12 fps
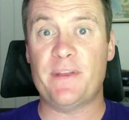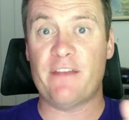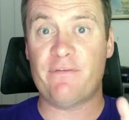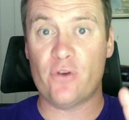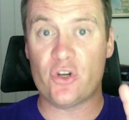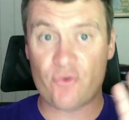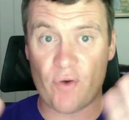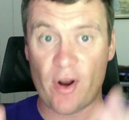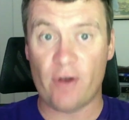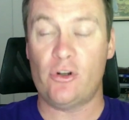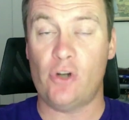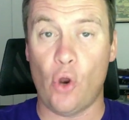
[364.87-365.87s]
first
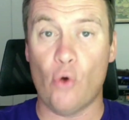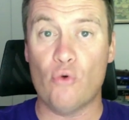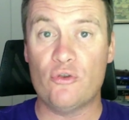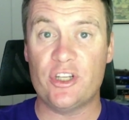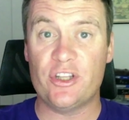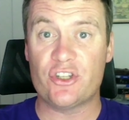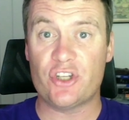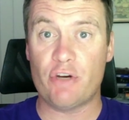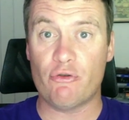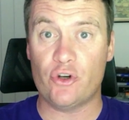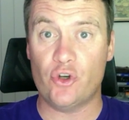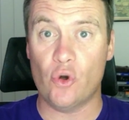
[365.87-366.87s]
round closing the
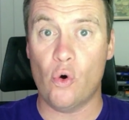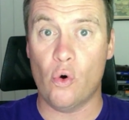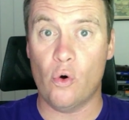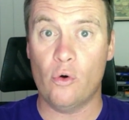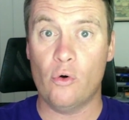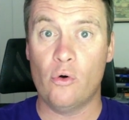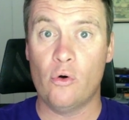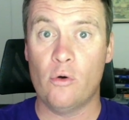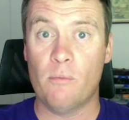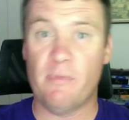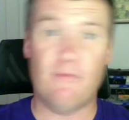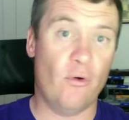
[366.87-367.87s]
secret door
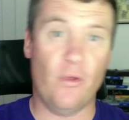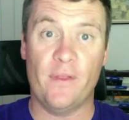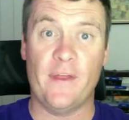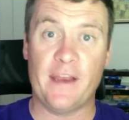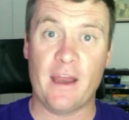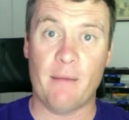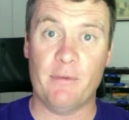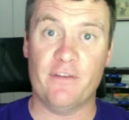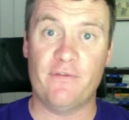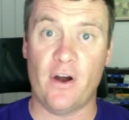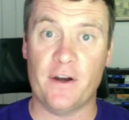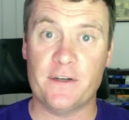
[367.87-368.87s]
before they then come in to
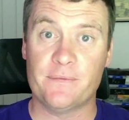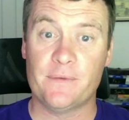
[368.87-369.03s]
fight.